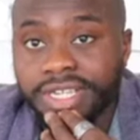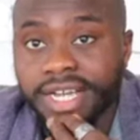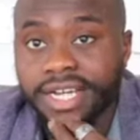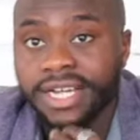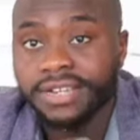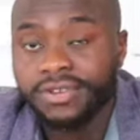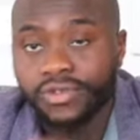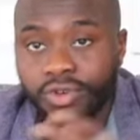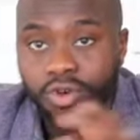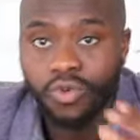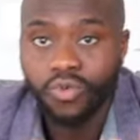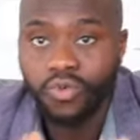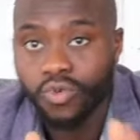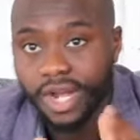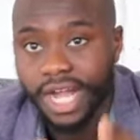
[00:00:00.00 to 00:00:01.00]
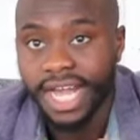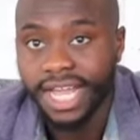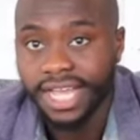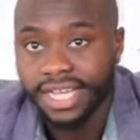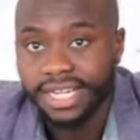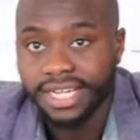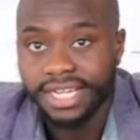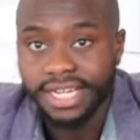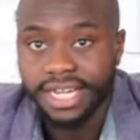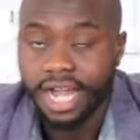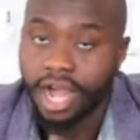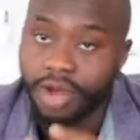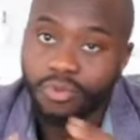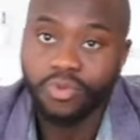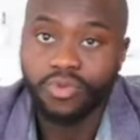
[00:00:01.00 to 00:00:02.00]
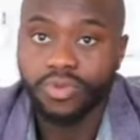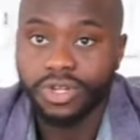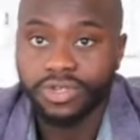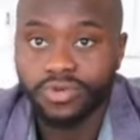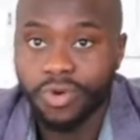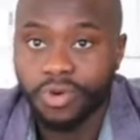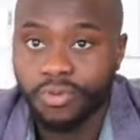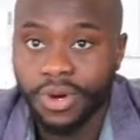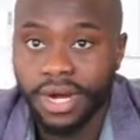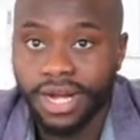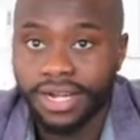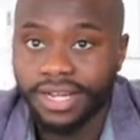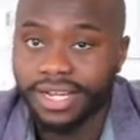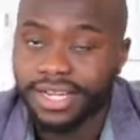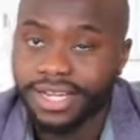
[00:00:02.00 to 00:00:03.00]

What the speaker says: Like, I know you're a cool guy, I'm cool as well, but